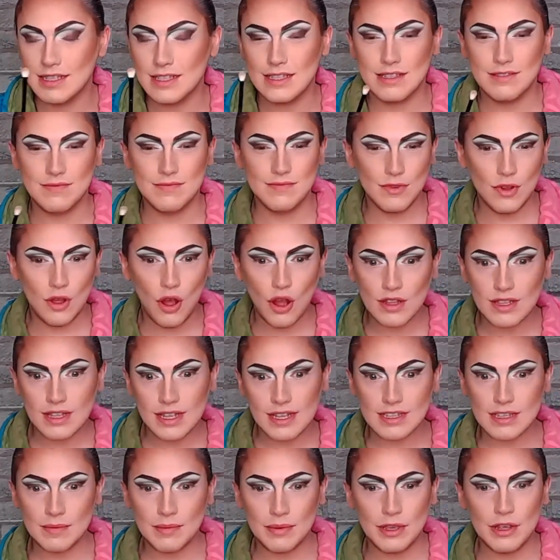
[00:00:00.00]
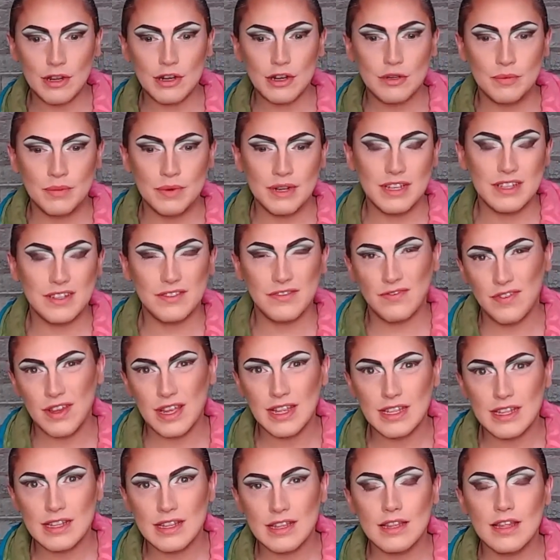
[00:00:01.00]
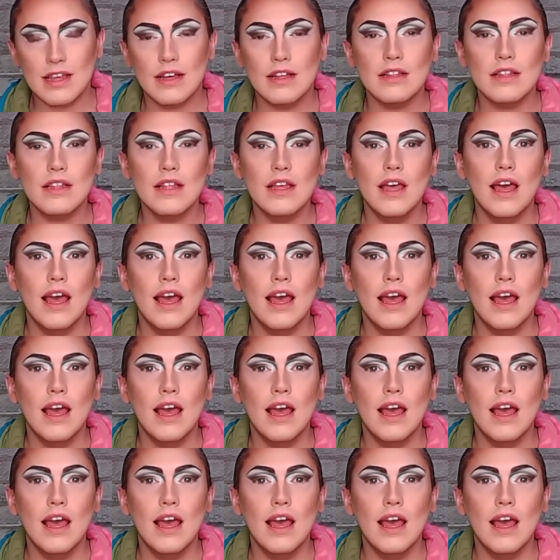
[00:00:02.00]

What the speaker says: not disappeared, but it's faded a little